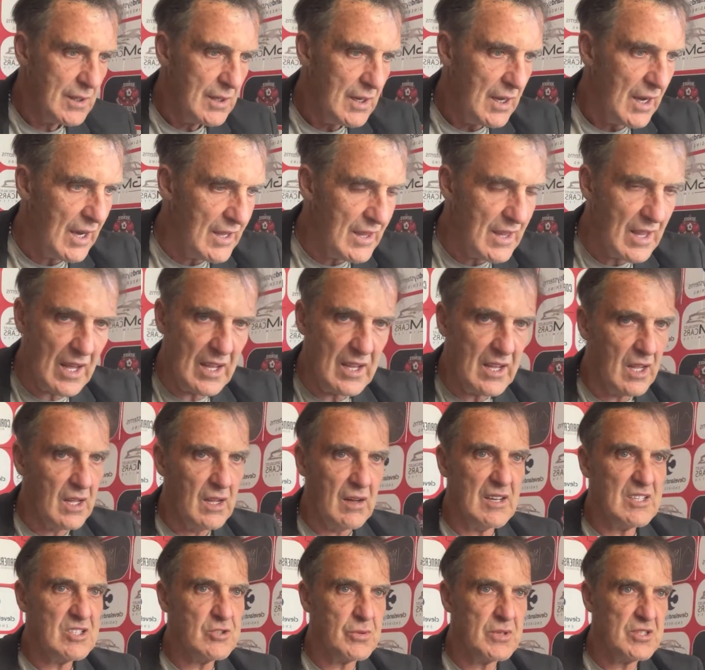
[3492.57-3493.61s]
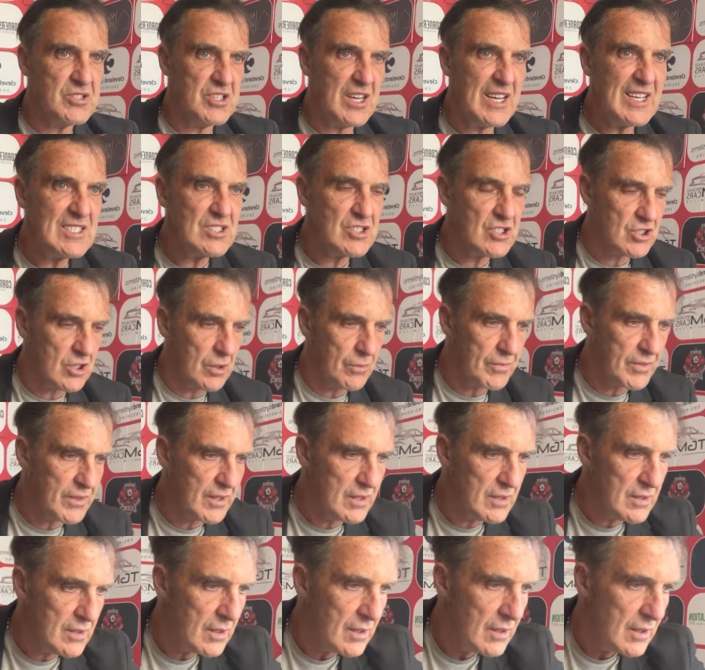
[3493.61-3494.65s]
And unless we change
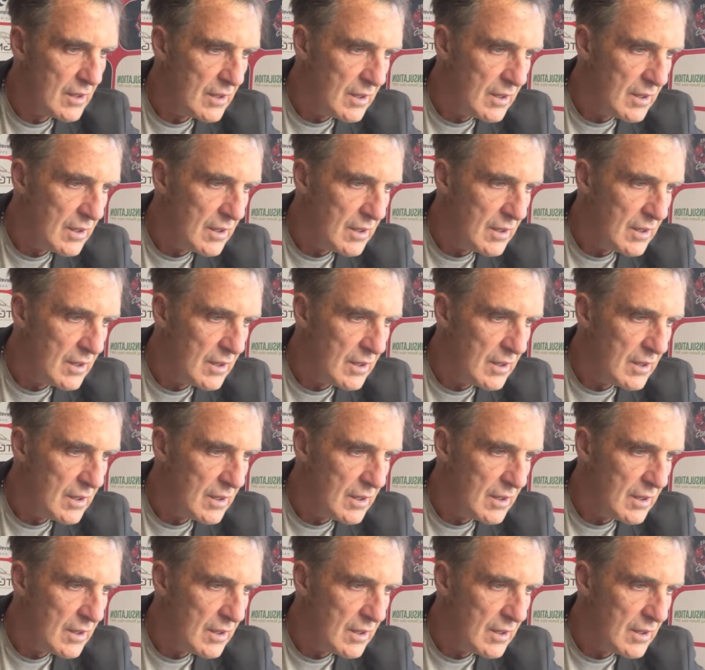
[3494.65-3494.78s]
something,